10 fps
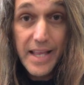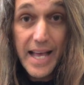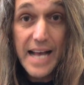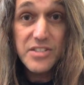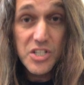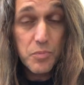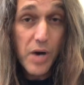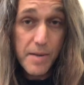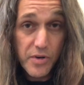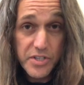as its
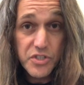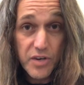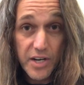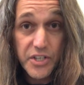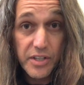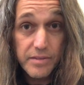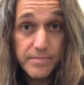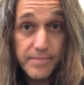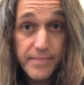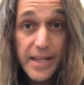primary structure,
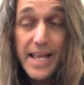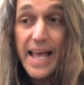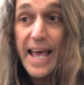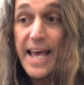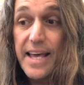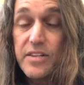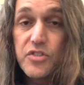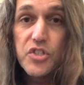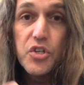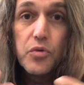and
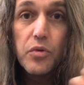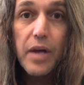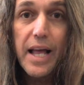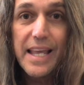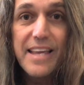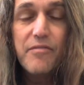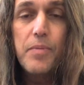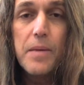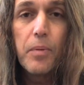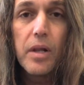to give
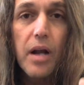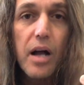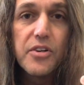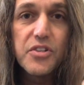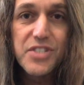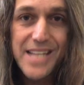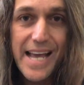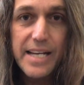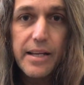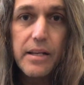people an
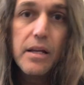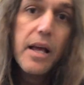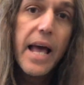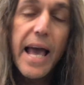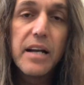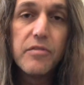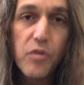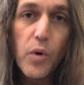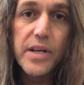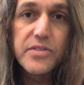understanding and a
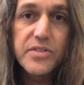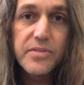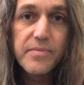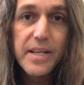voice.